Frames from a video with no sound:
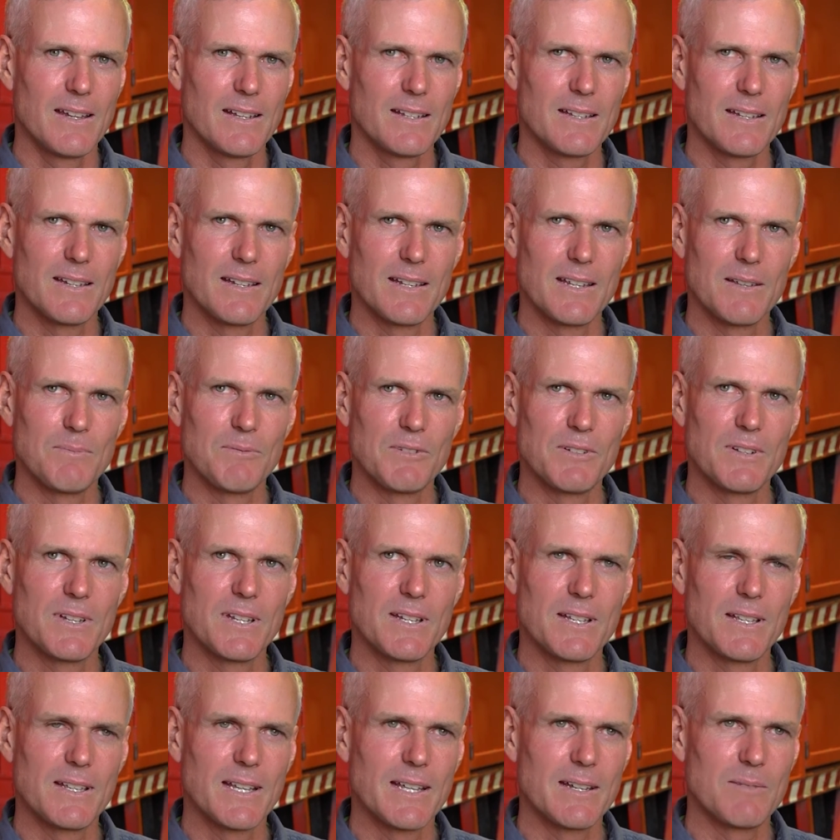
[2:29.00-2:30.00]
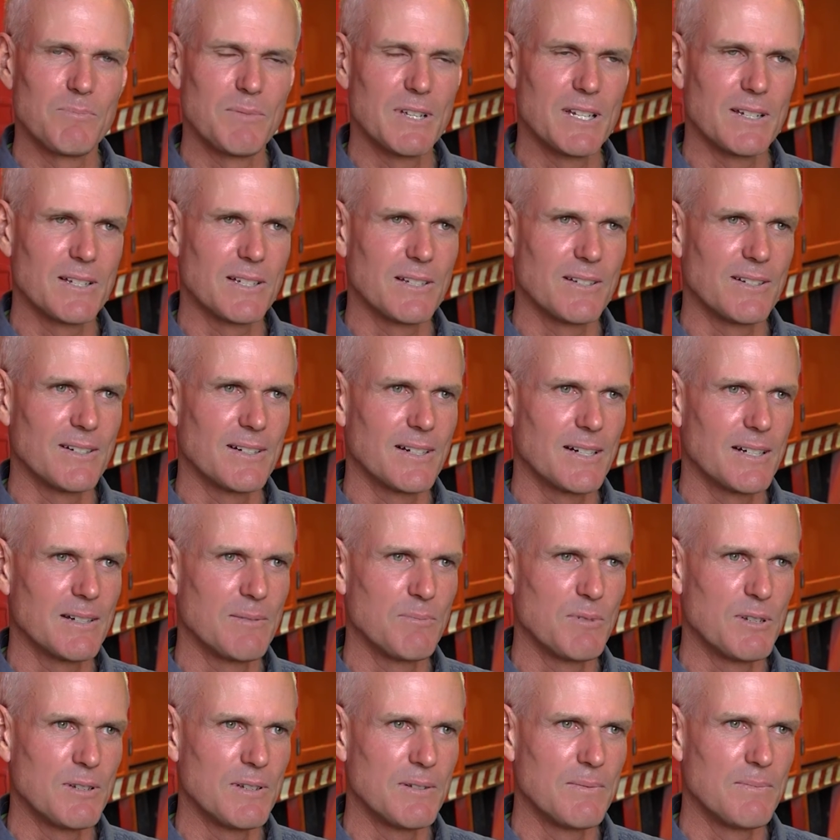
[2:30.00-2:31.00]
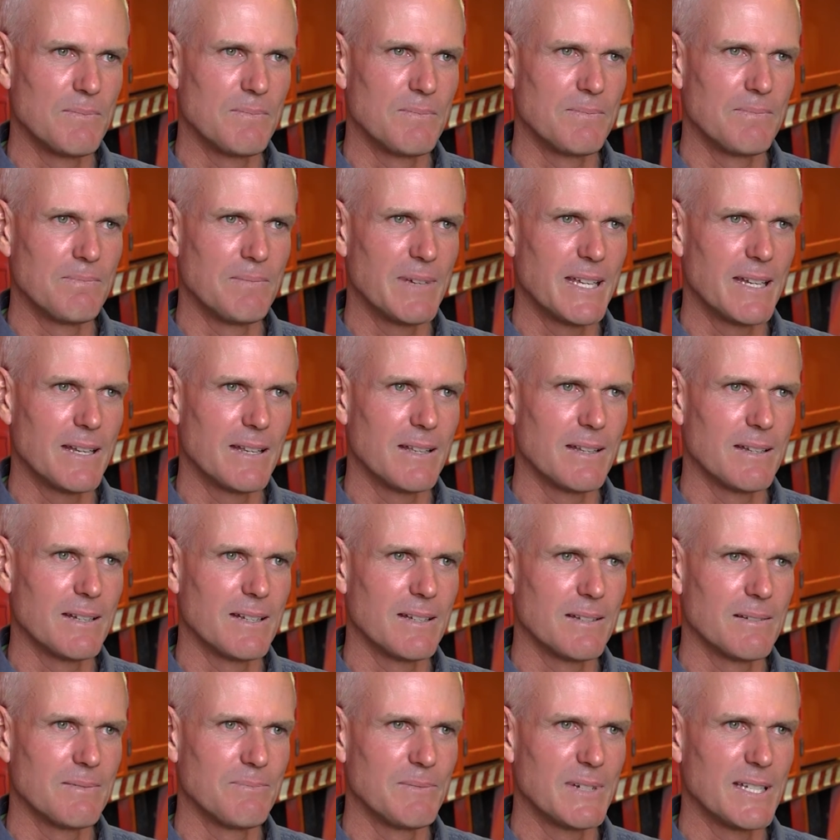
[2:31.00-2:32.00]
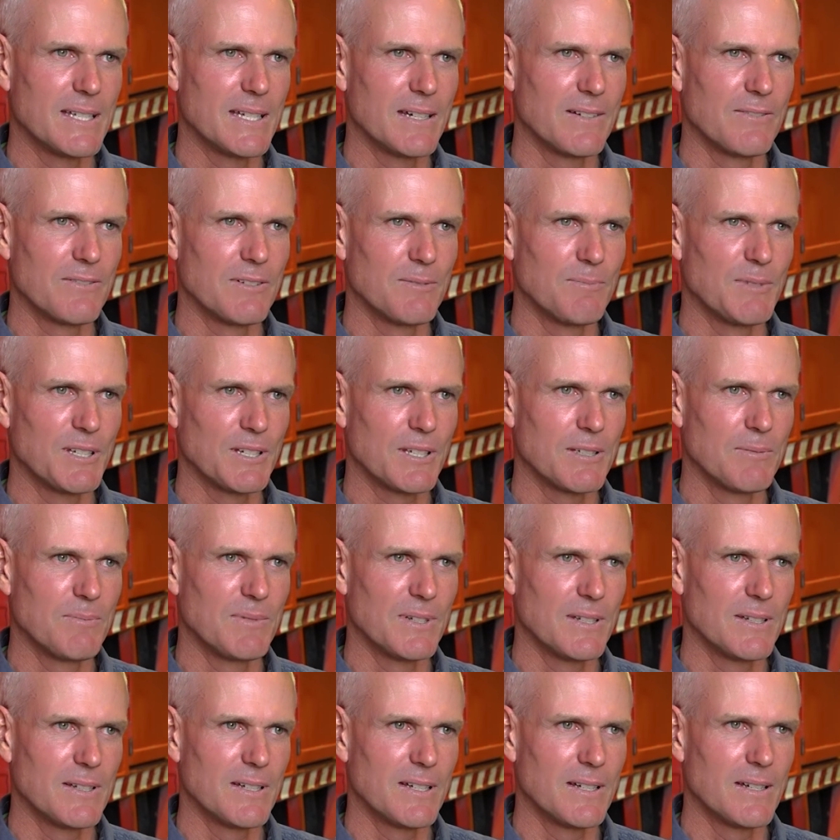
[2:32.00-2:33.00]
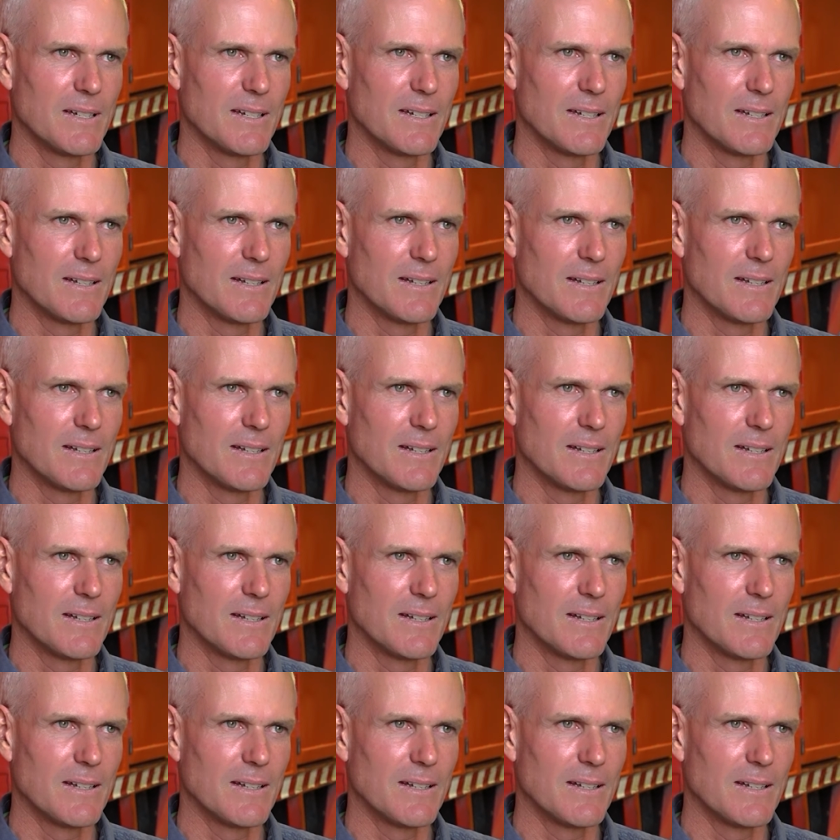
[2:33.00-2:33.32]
team, and they'd most likely be men that are missing from the community.